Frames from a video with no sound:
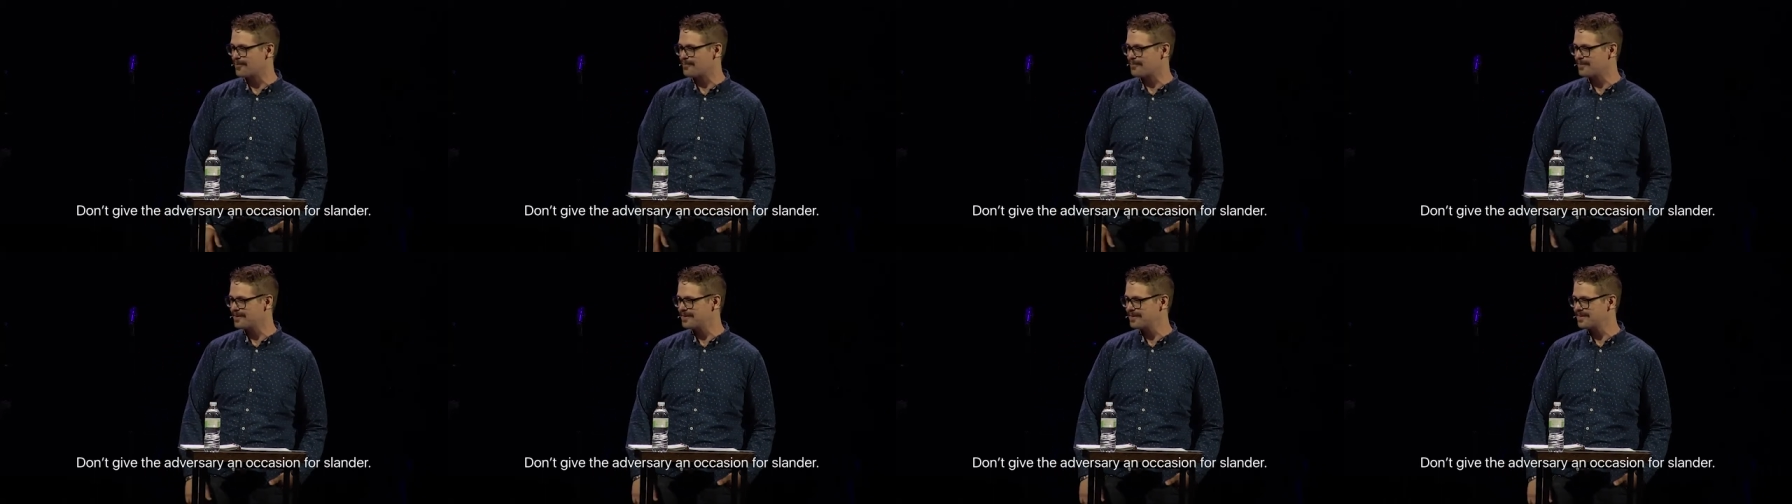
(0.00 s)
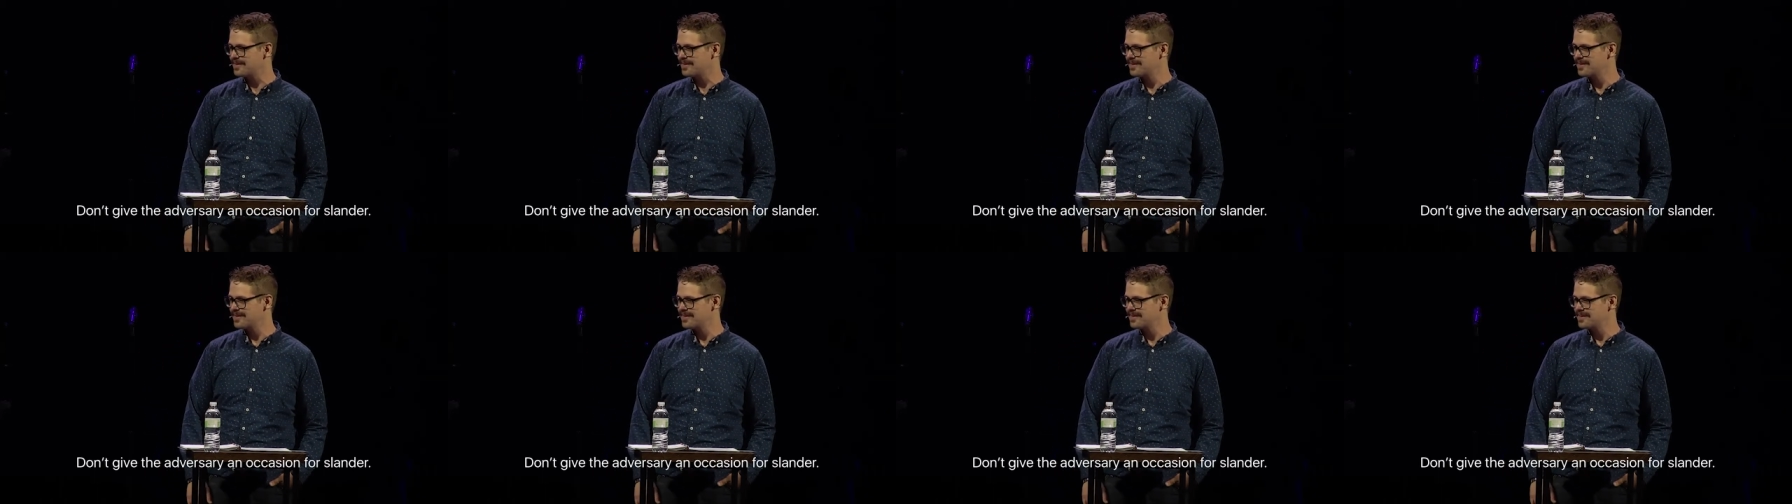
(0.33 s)
him.
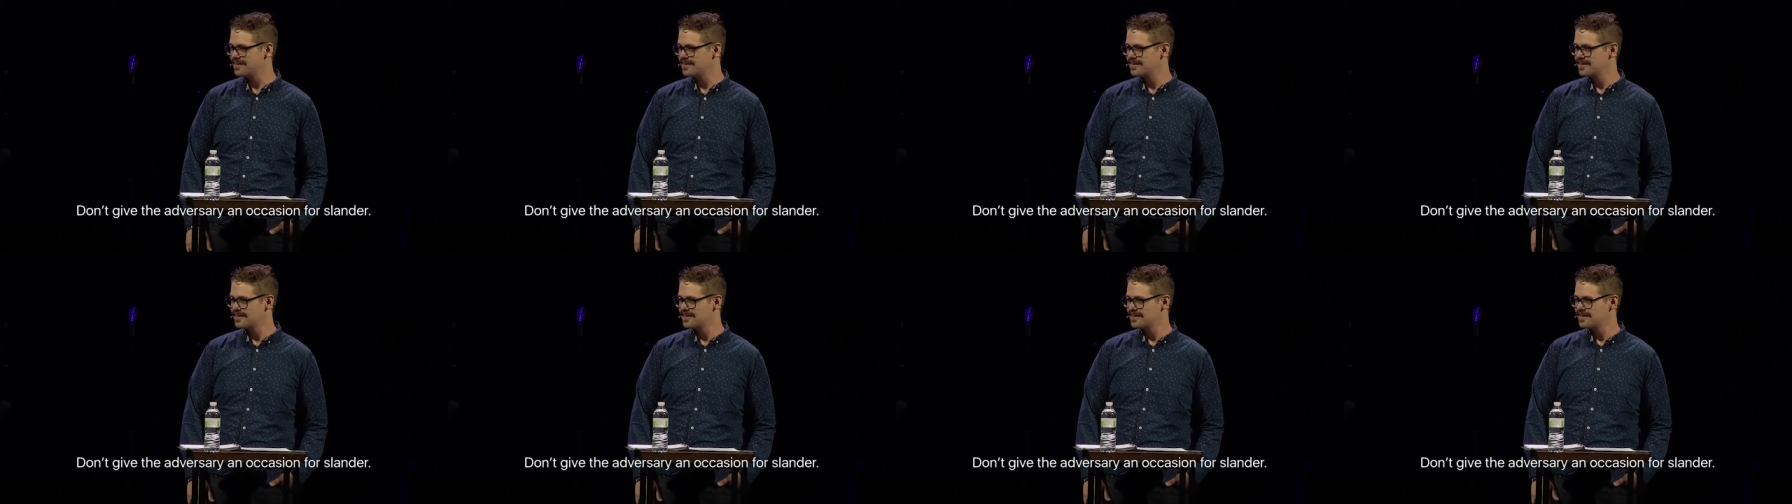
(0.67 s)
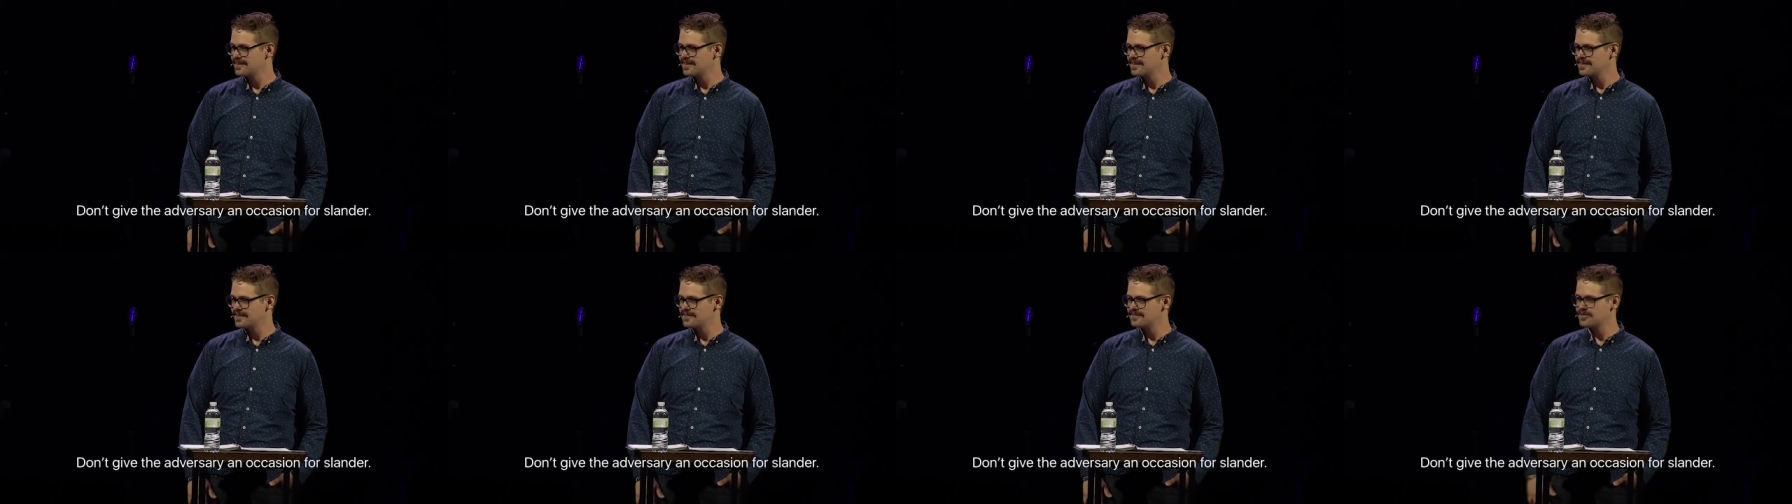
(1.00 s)

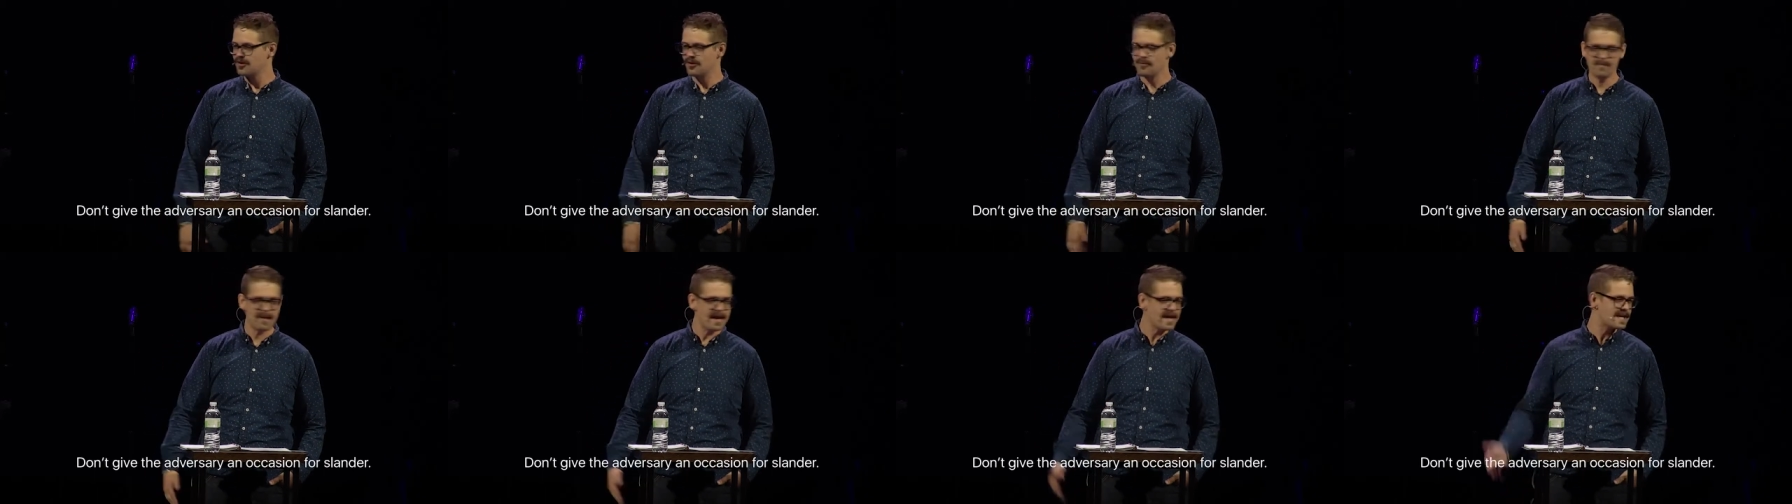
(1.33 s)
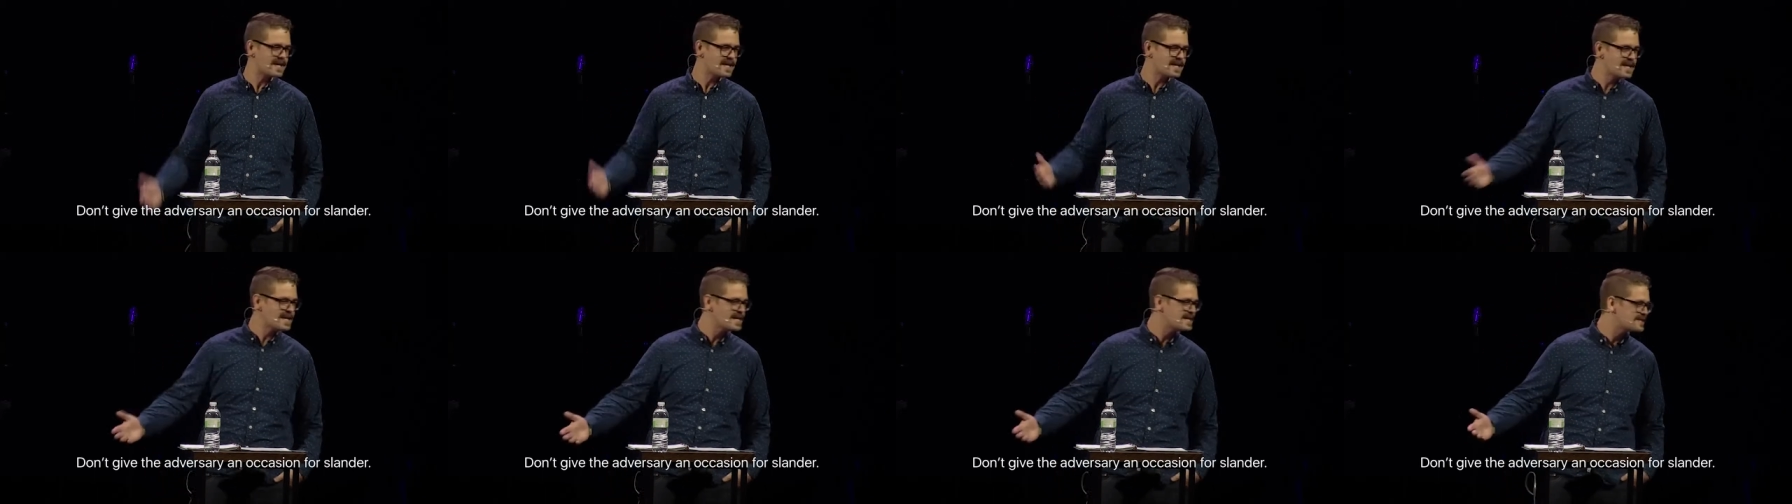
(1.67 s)
Don't
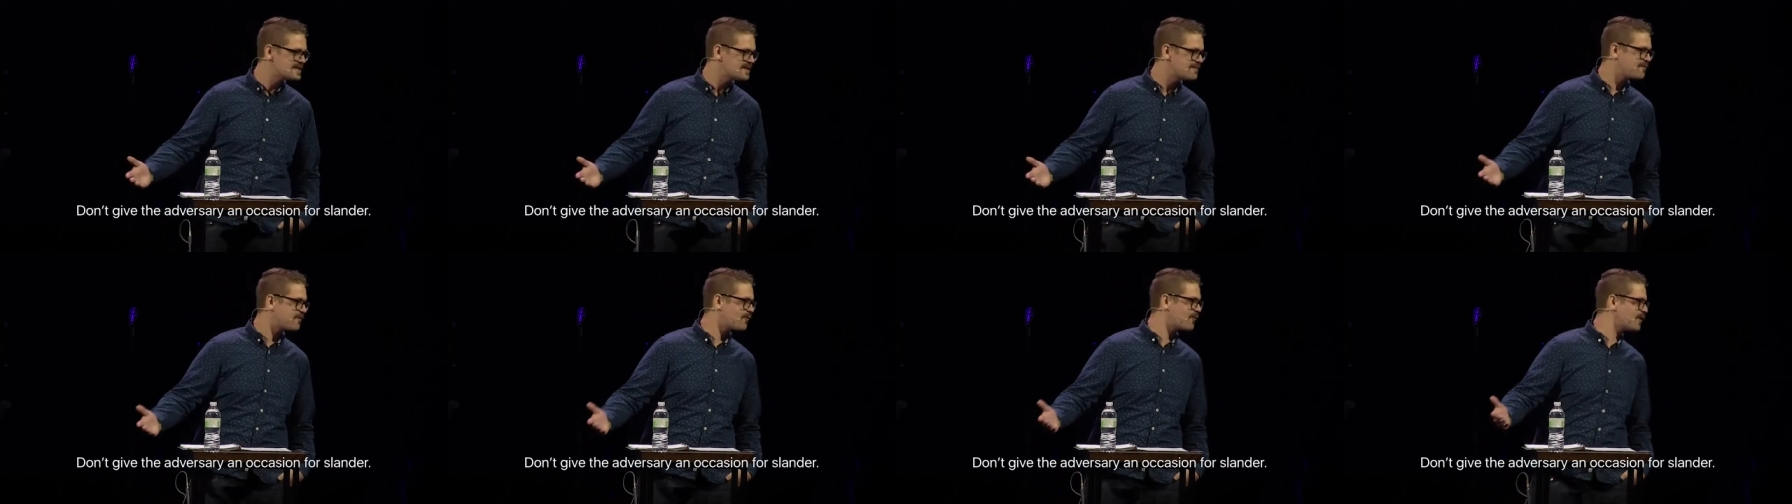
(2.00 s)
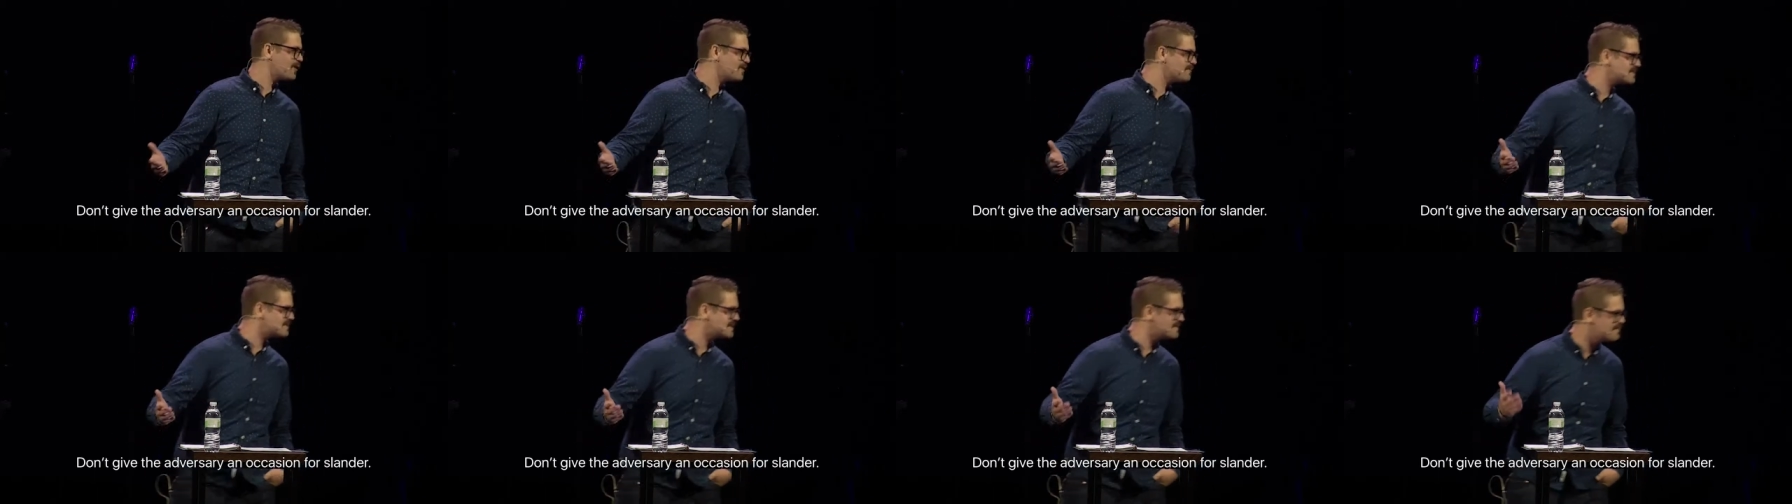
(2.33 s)
make it easy for
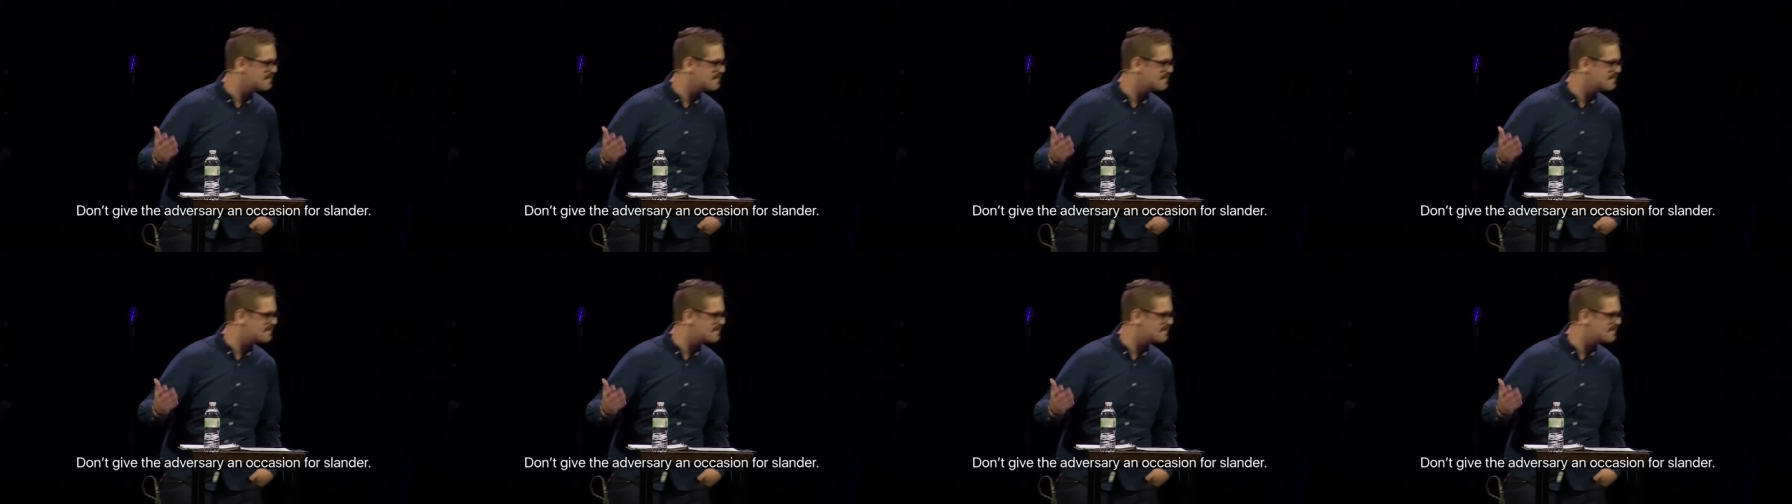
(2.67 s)
him to